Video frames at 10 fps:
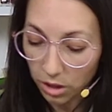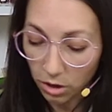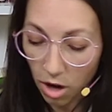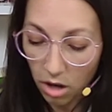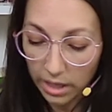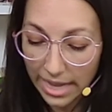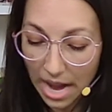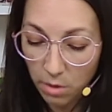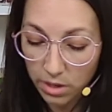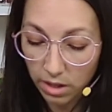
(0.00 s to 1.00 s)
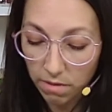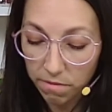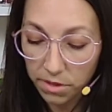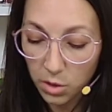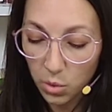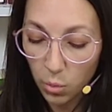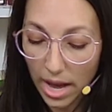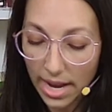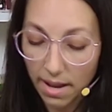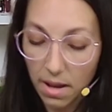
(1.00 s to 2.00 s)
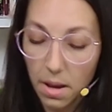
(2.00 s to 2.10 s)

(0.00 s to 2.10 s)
calling out in a confused way,